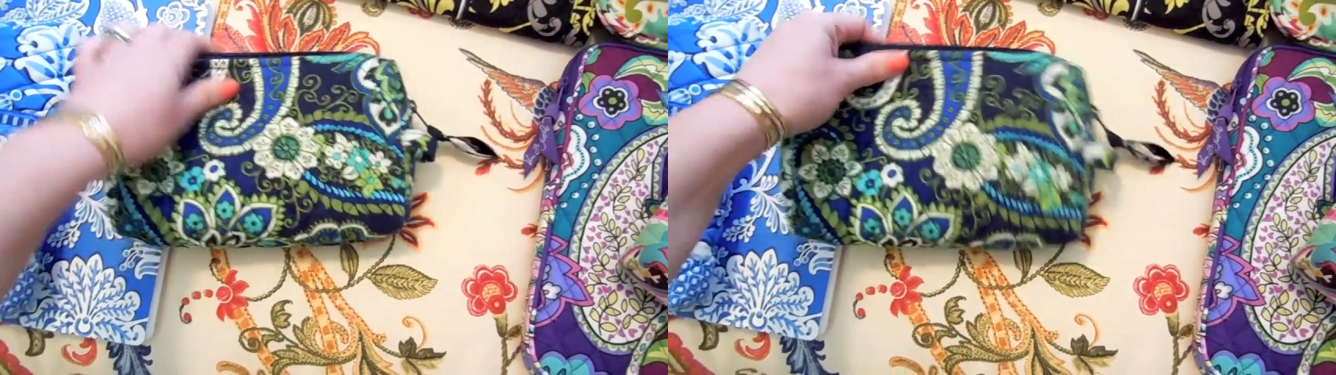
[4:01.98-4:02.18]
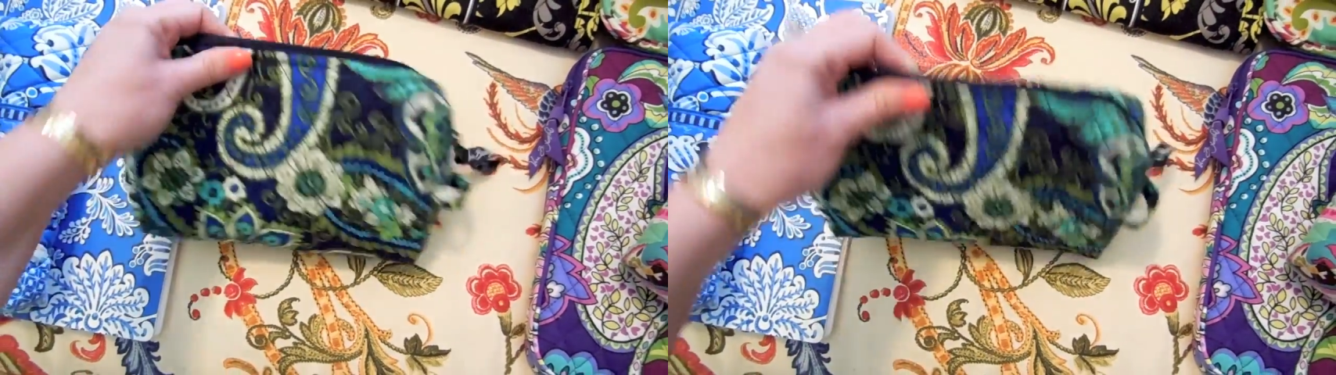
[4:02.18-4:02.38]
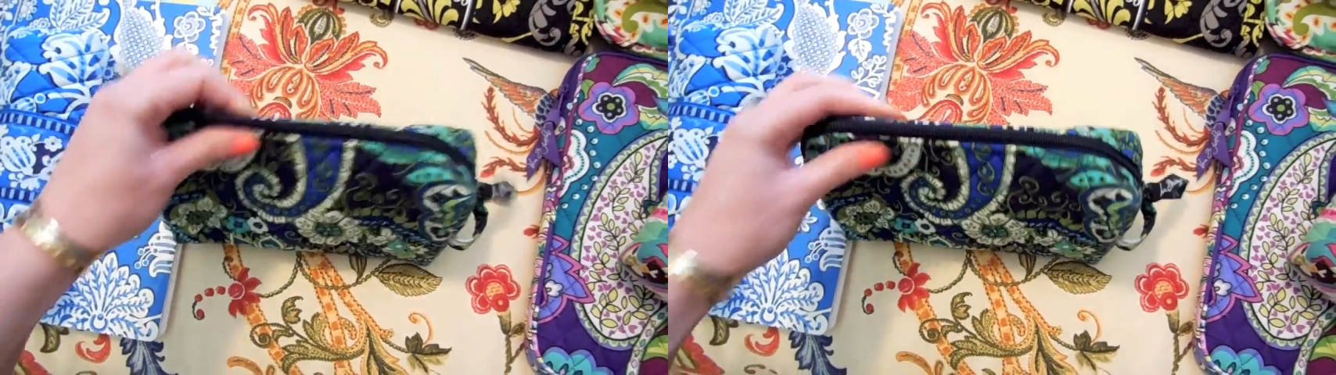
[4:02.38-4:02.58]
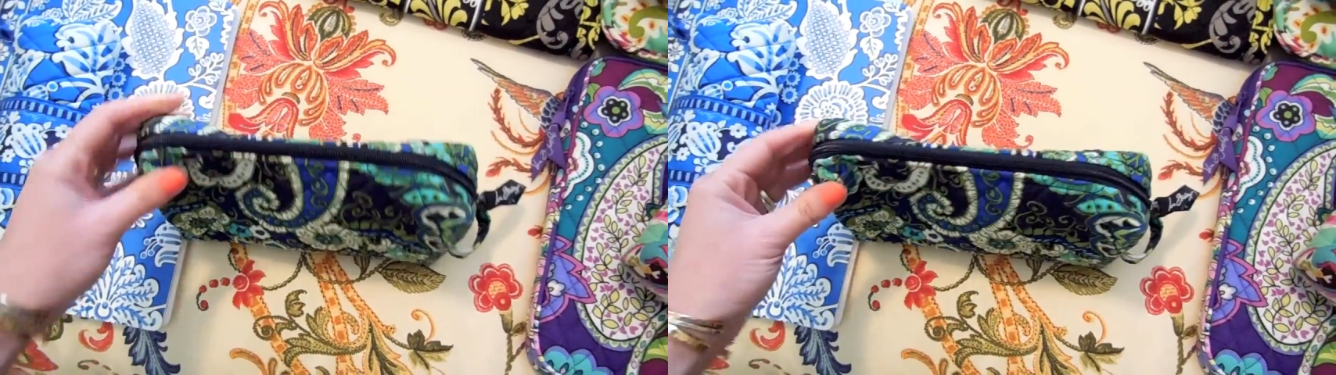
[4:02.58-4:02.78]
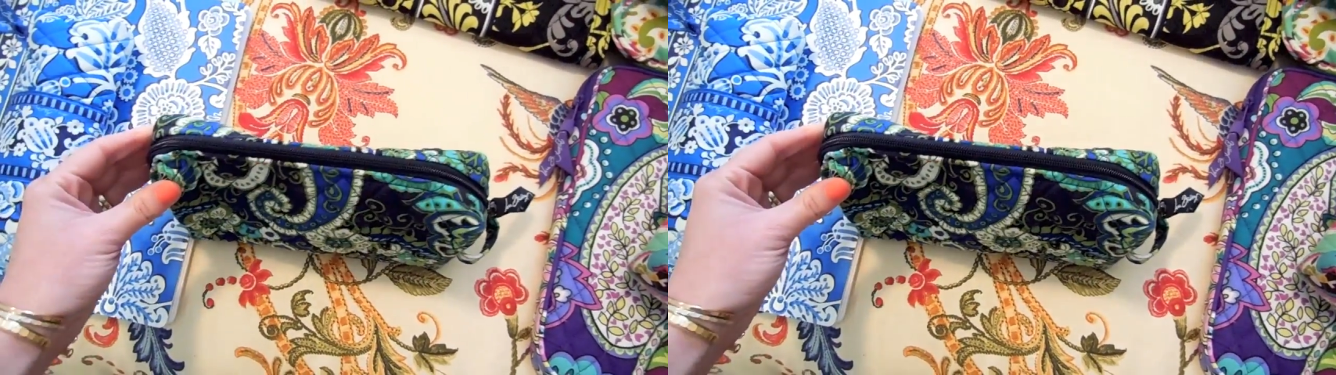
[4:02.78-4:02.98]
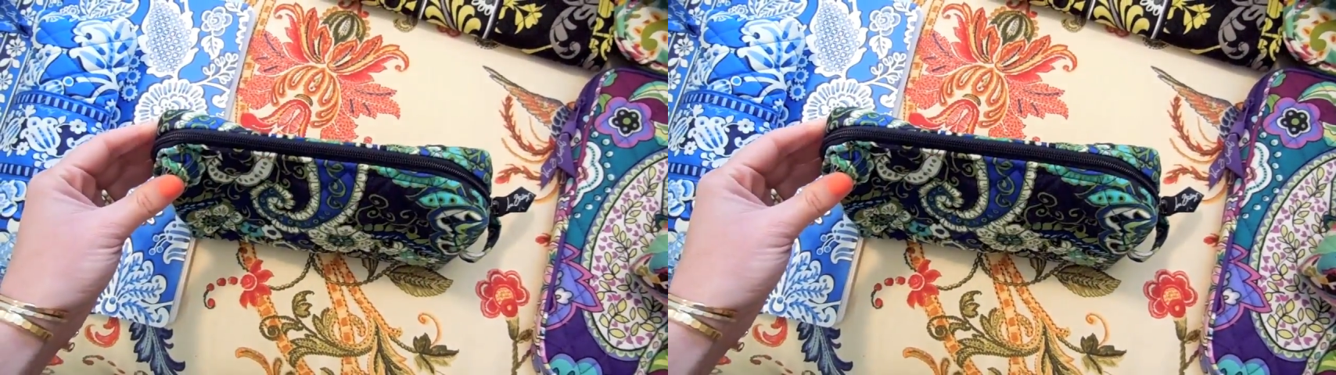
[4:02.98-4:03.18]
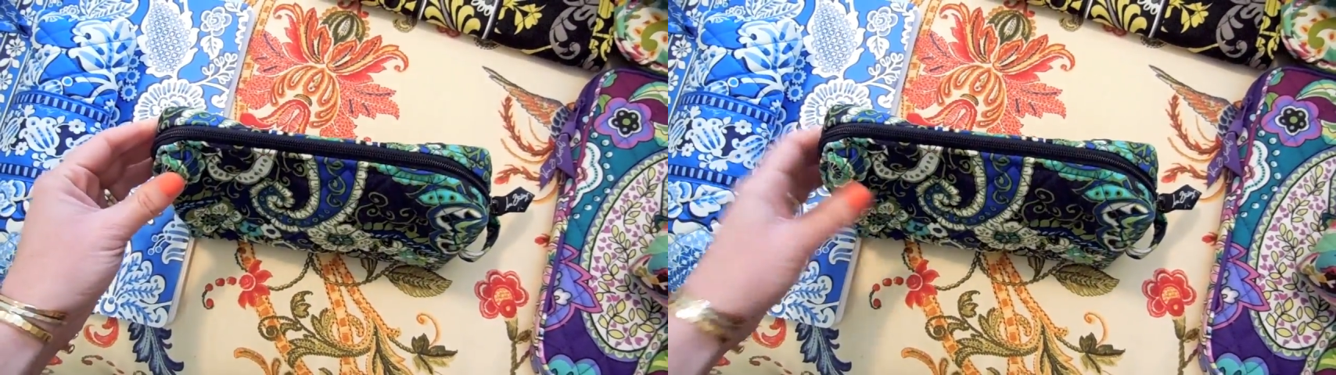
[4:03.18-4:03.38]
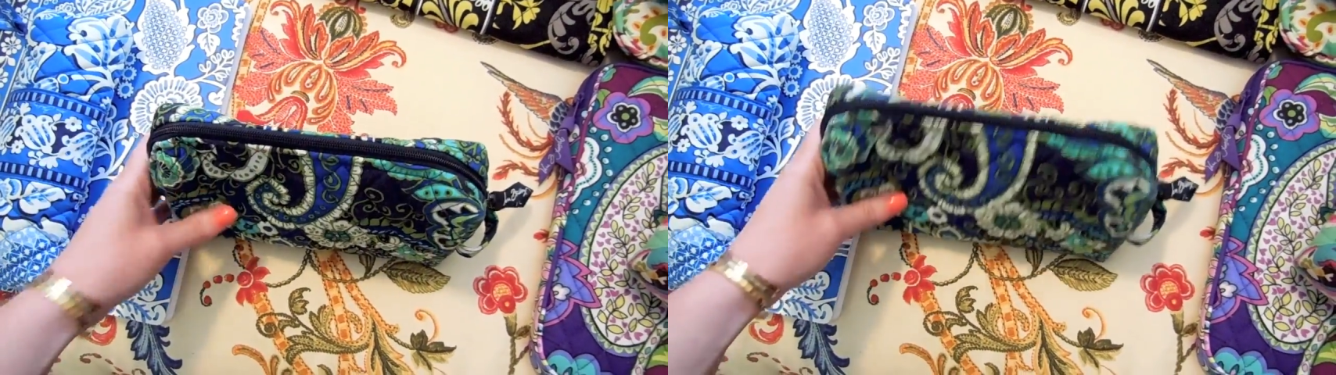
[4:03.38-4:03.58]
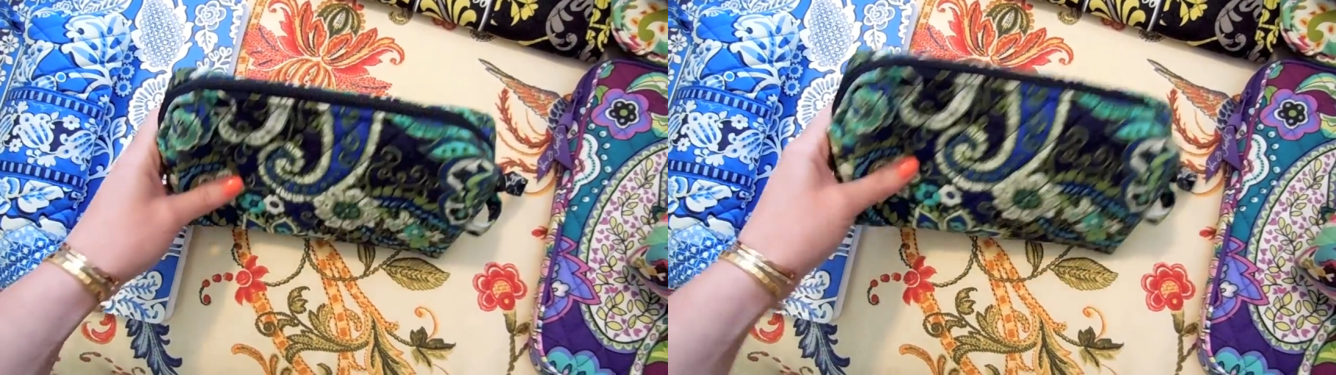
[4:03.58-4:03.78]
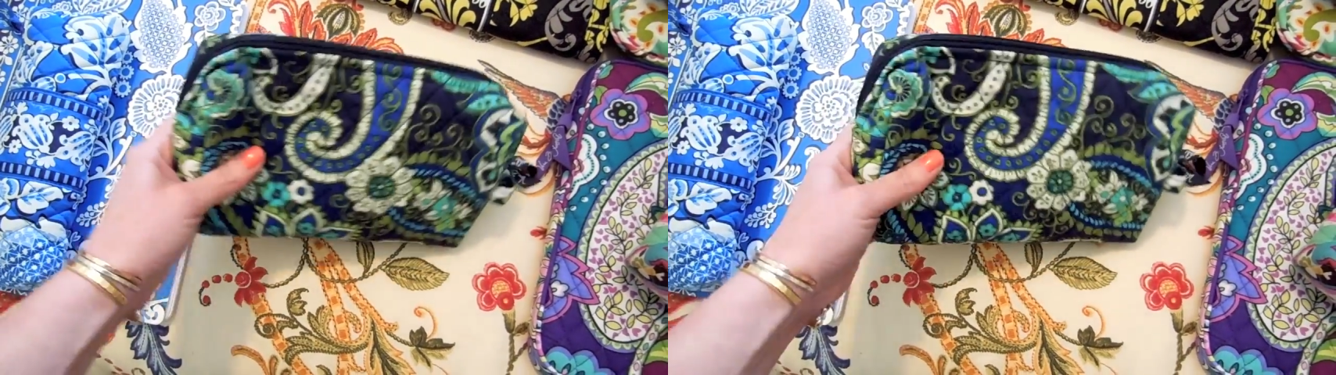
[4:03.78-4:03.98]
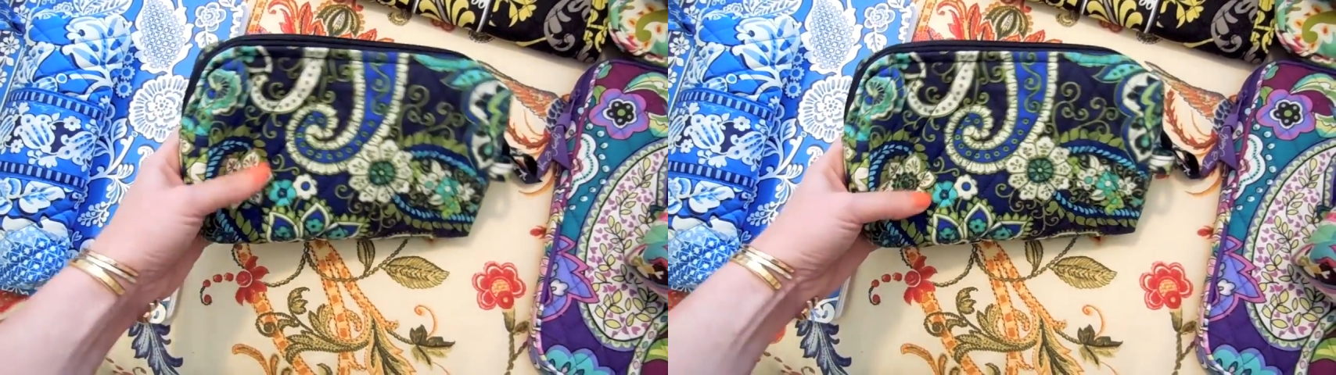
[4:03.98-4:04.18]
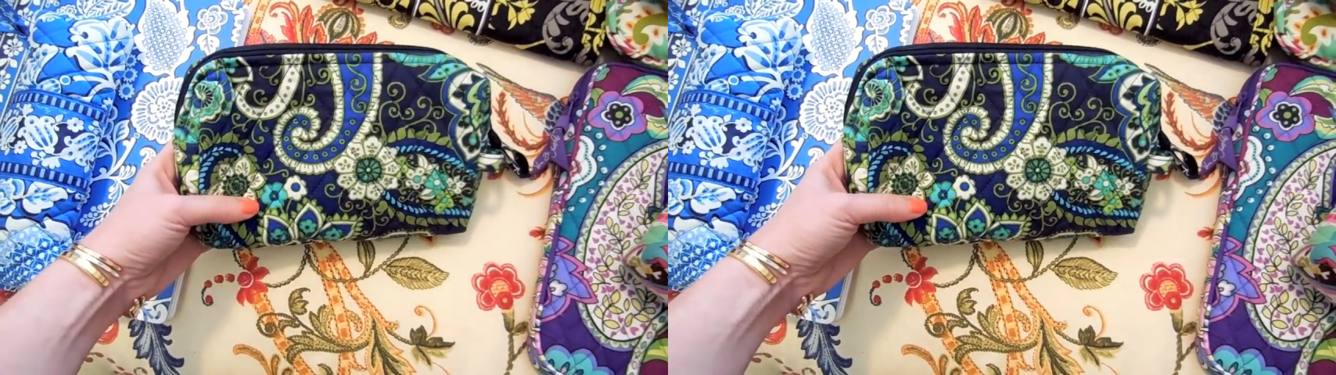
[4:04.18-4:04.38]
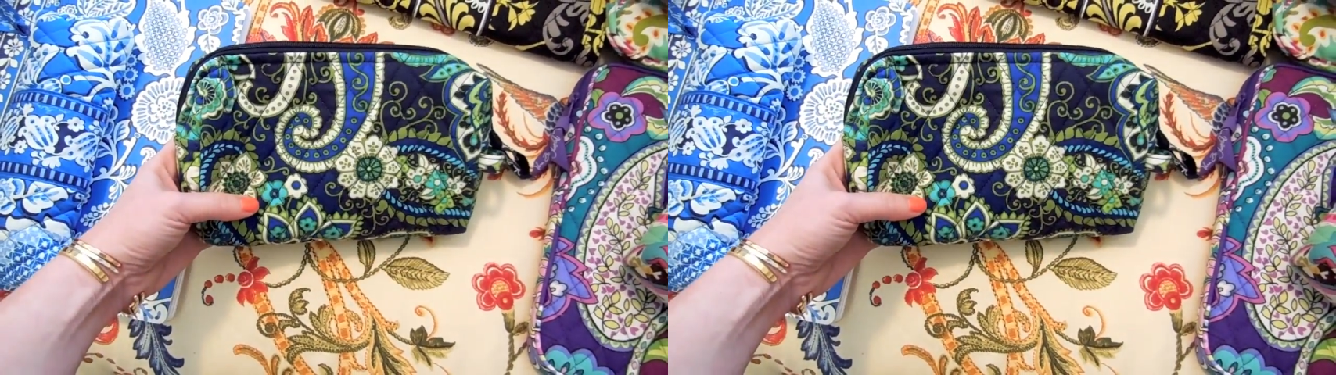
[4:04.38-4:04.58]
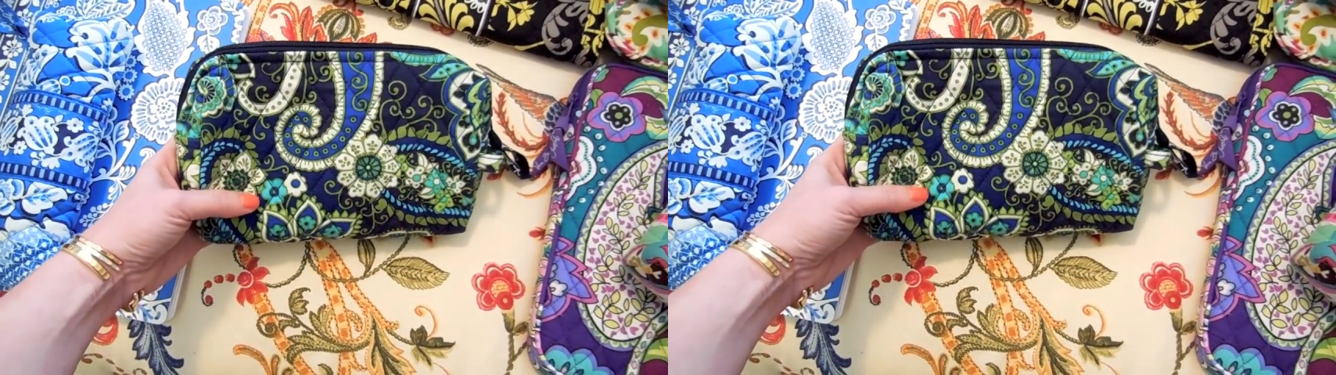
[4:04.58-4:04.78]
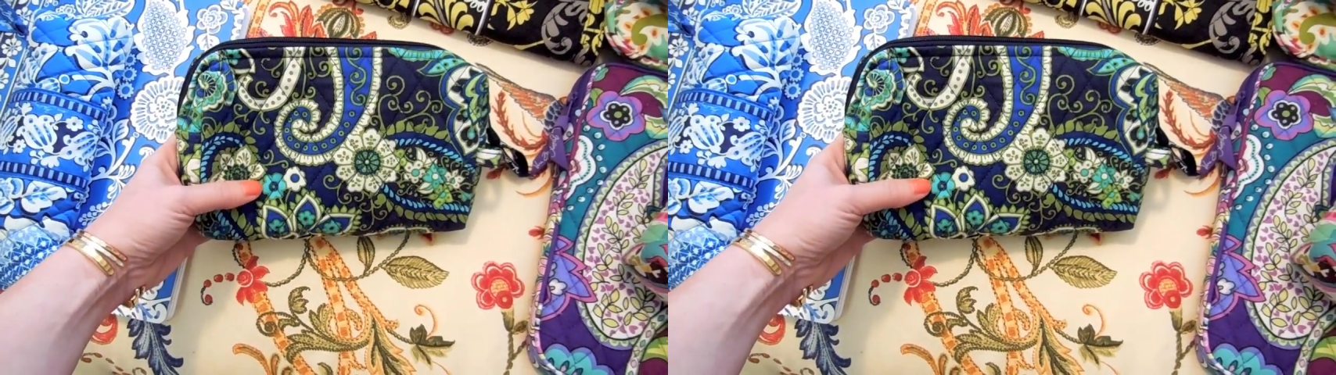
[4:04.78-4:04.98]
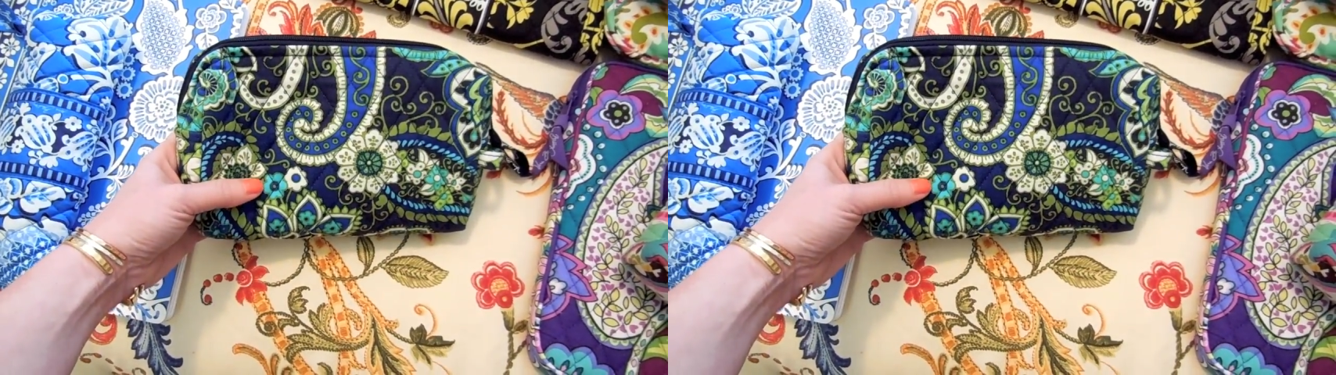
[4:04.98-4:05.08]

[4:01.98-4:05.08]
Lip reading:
Nobody's mouth can be seen.